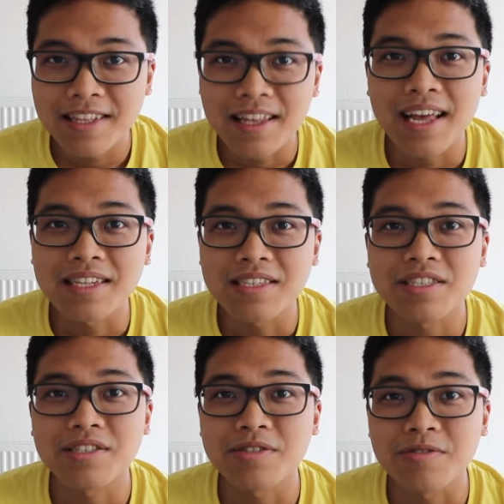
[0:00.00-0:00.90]
the
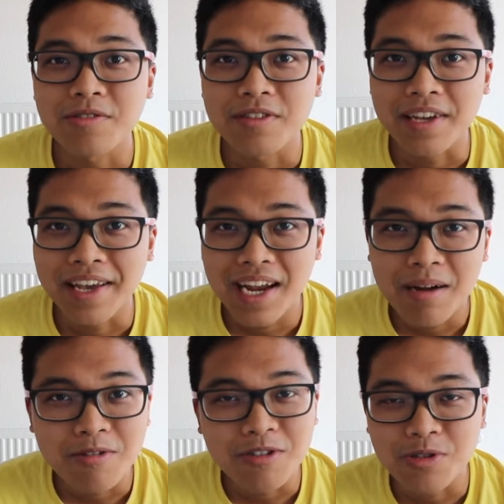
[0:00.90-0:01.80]
lens to the
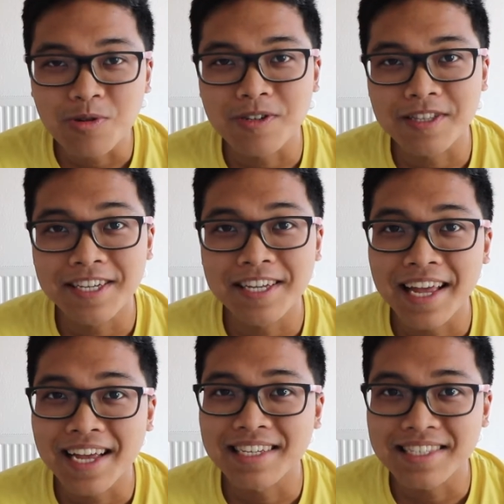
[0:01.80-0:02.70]
camera store the
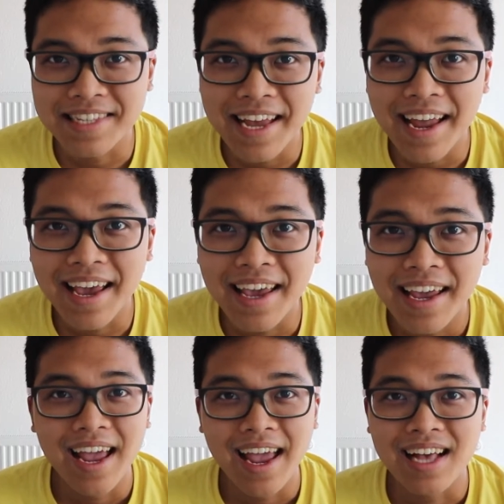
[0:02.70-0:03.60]
next day,
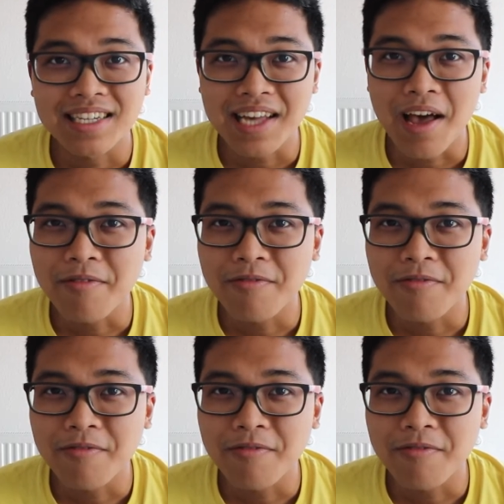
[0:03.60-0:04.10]
and I